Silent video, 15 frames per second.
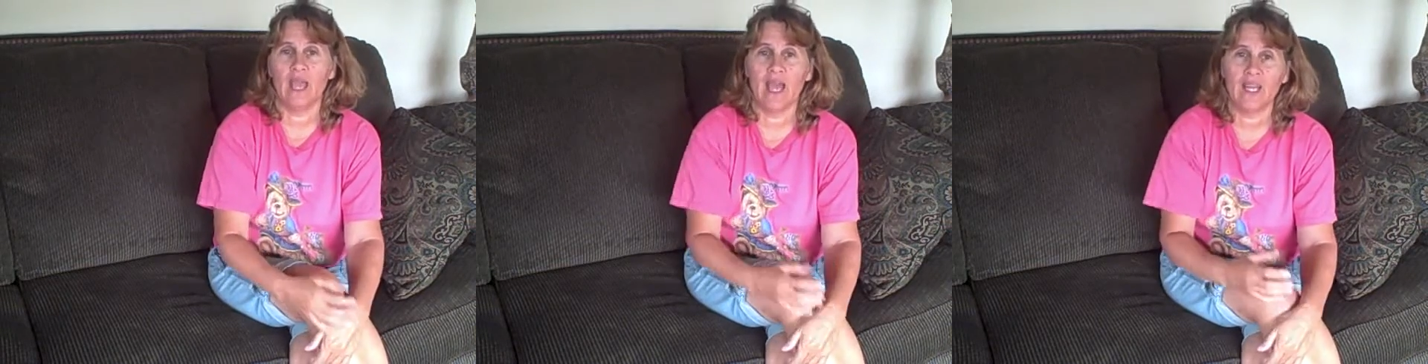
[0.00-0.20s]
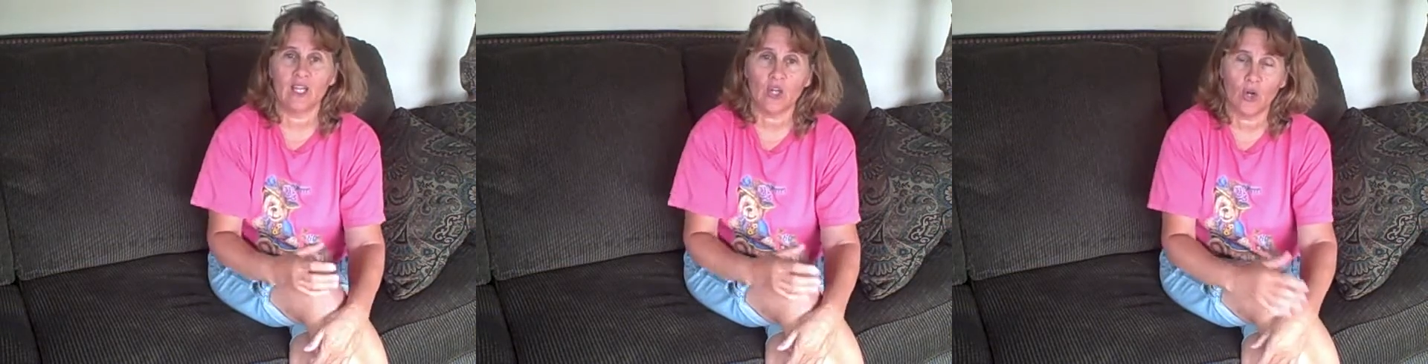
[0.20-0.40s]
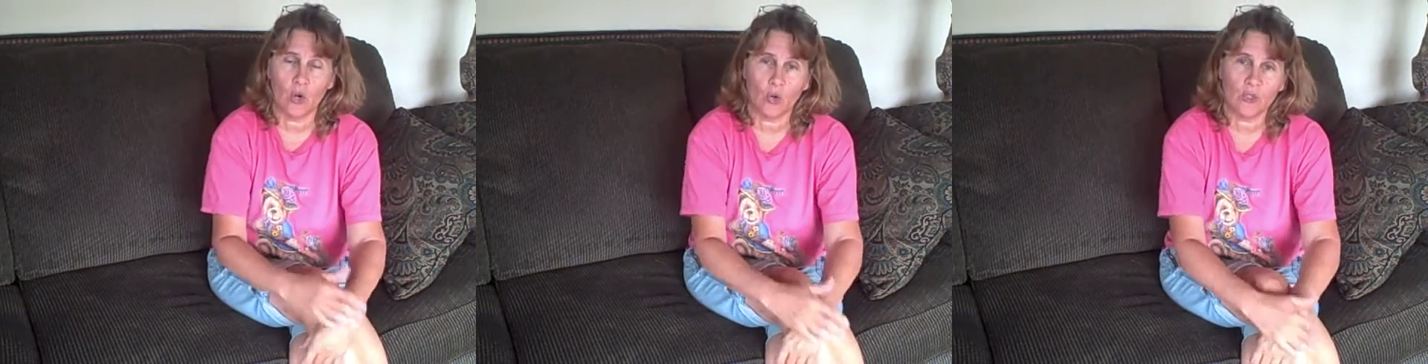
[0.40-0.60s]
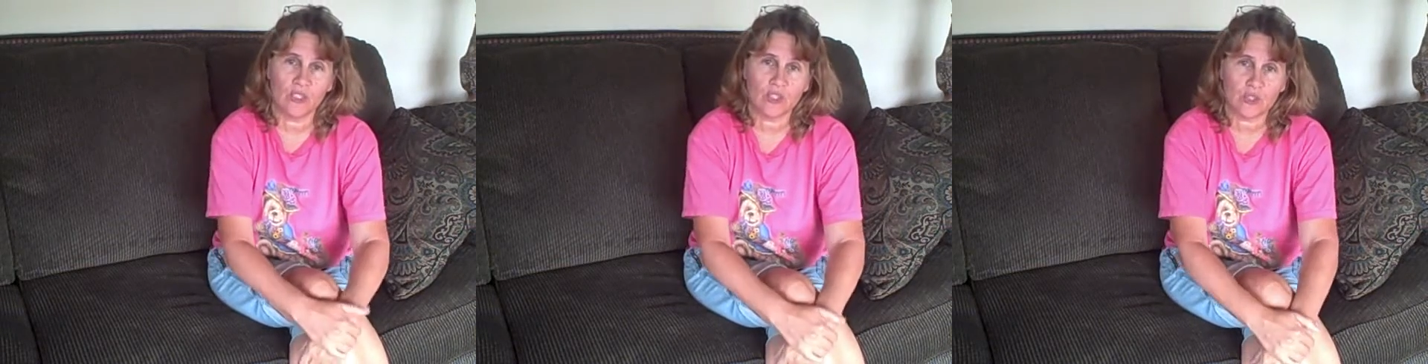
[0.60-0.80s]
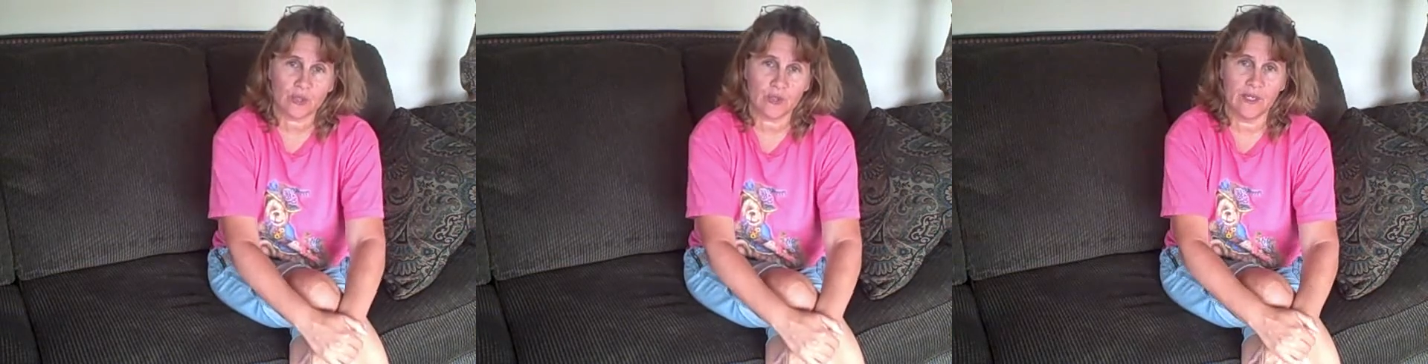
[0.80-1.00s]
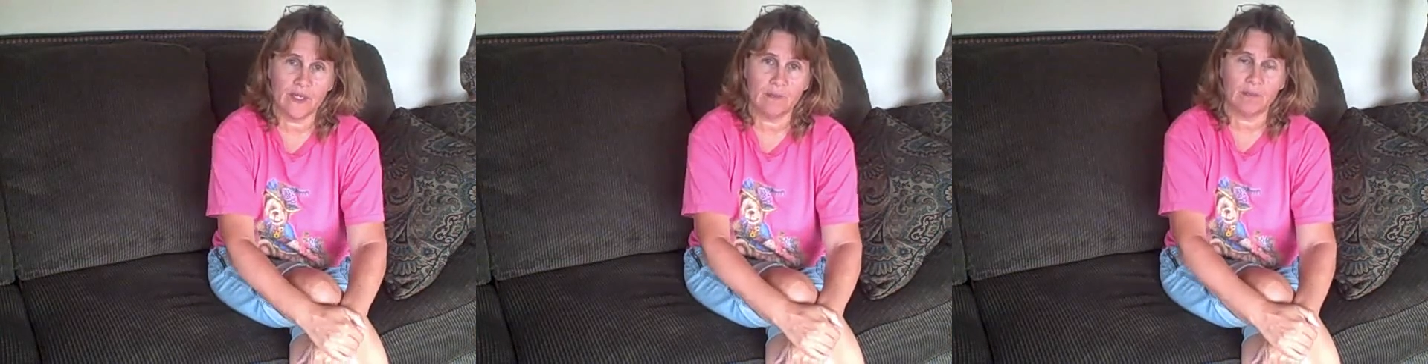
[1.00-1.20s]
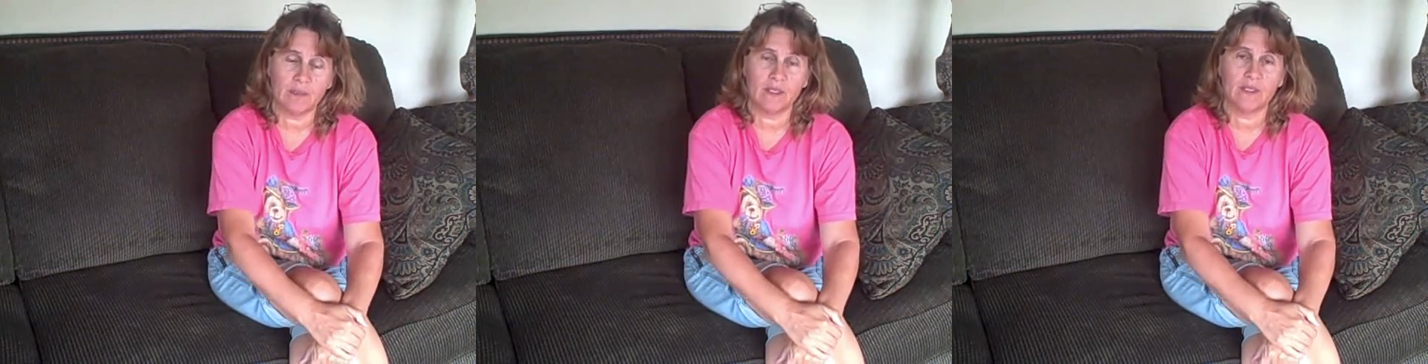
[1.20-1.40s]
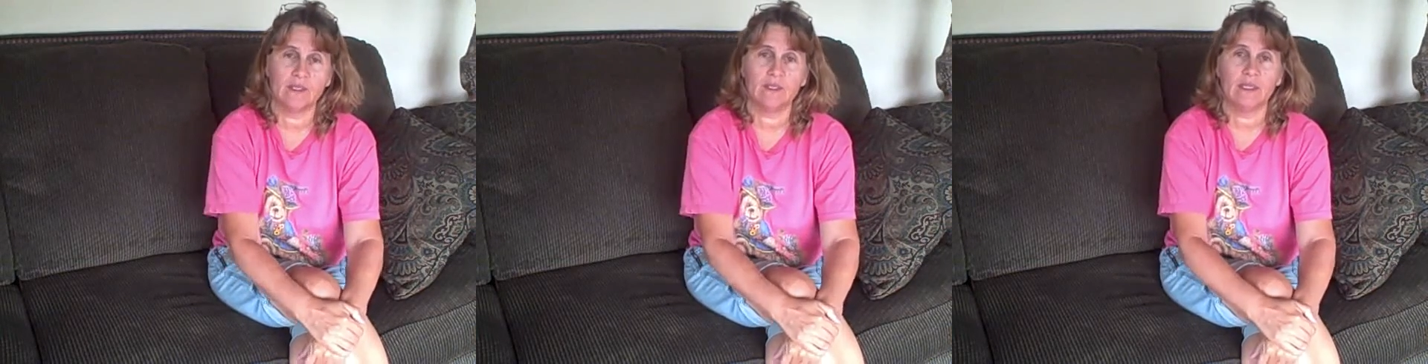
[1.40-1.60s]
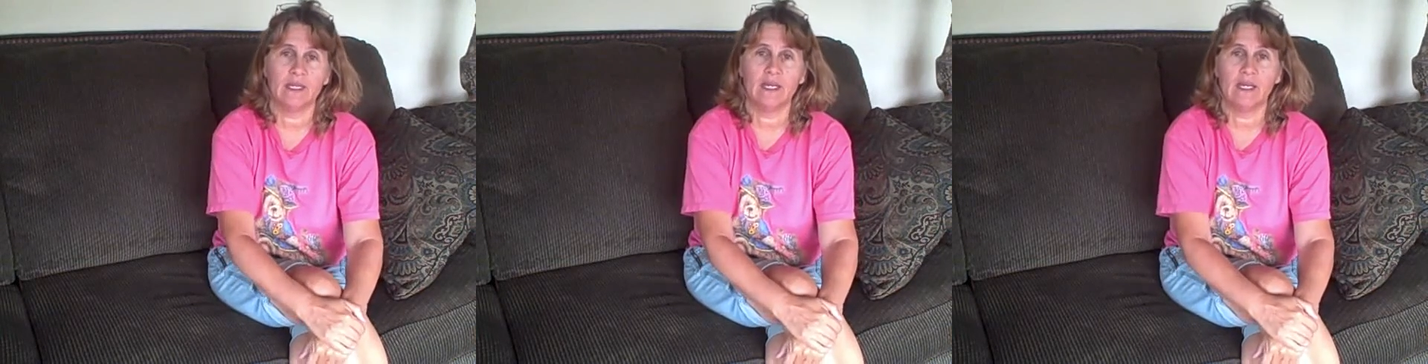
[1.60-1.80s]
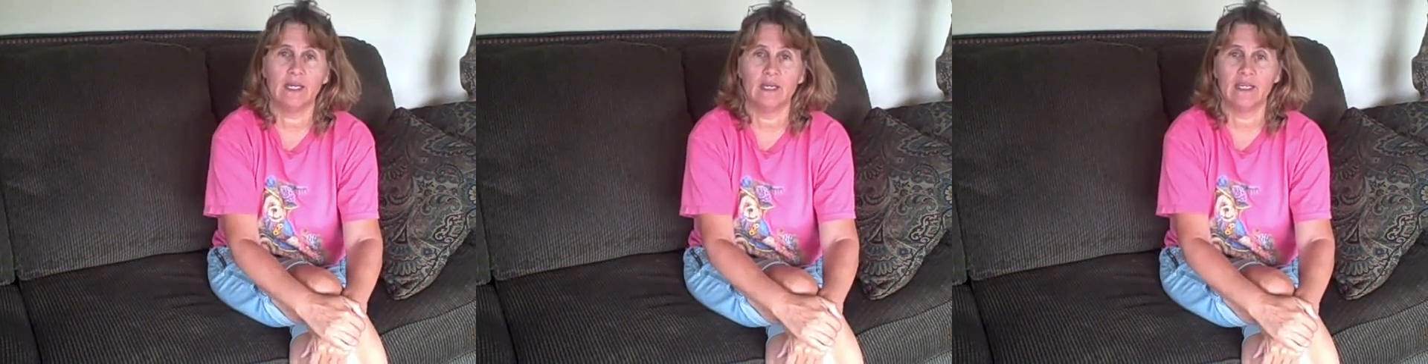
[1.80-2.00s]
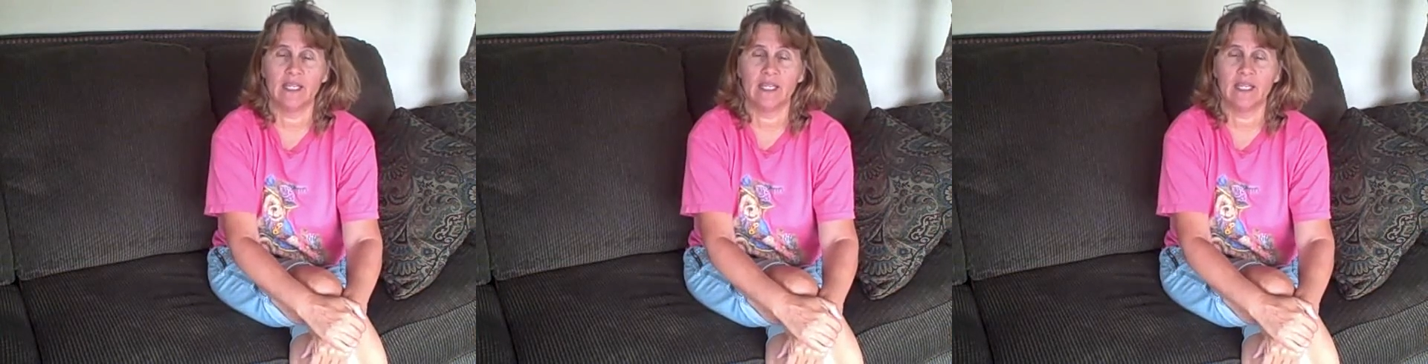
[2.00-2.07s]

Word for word: we had a coded script uh,